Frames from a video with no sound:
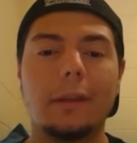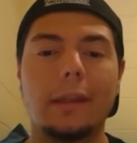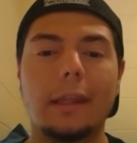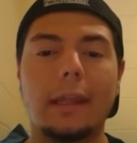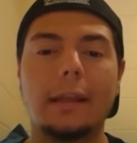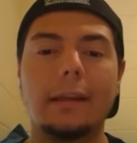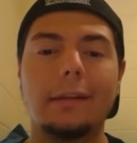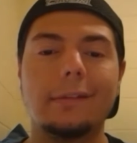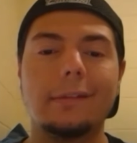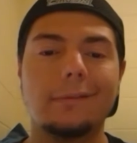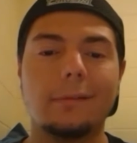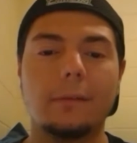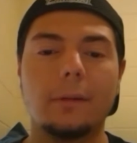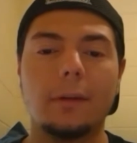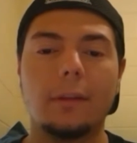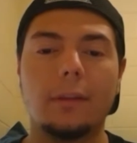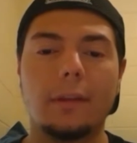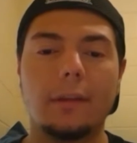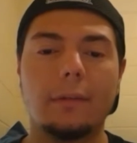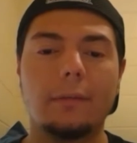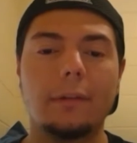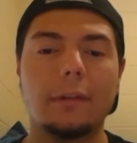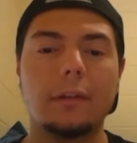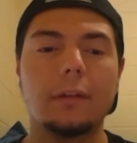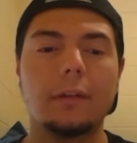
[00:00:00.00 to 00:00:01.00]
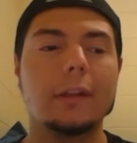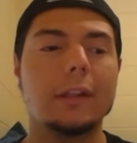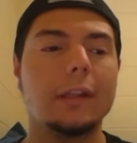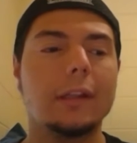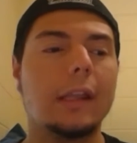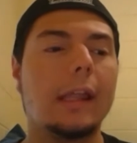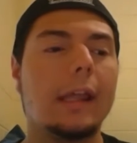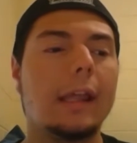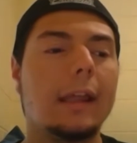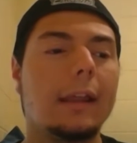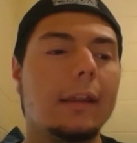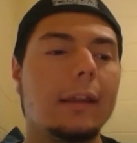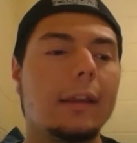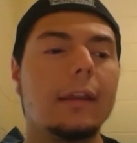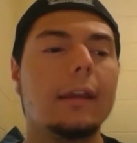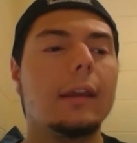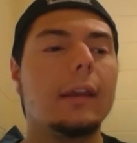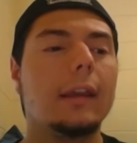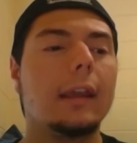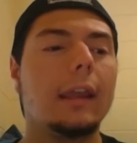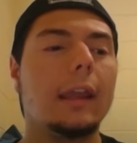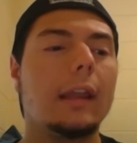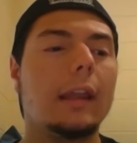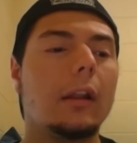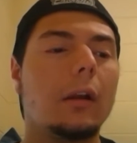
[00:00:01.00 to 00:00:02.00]
head injuries and everything like that.
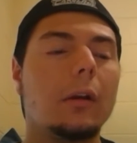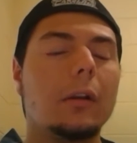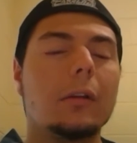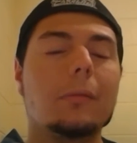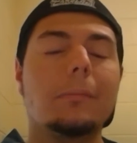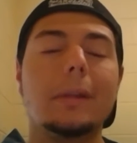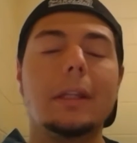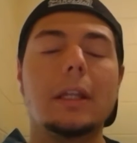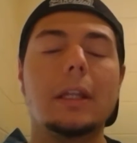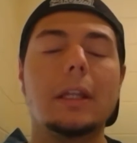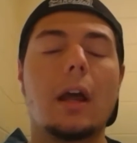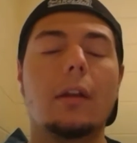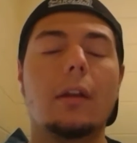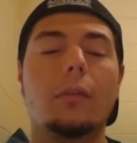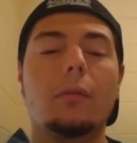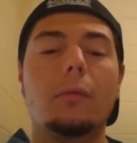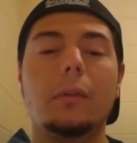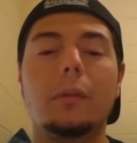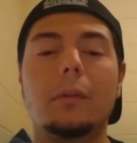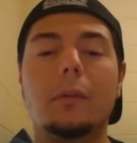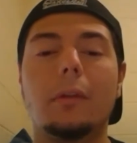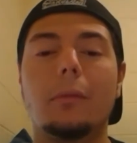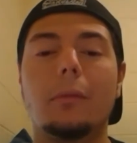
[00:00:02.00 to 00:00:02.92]
And I'm going to be honest with you, he's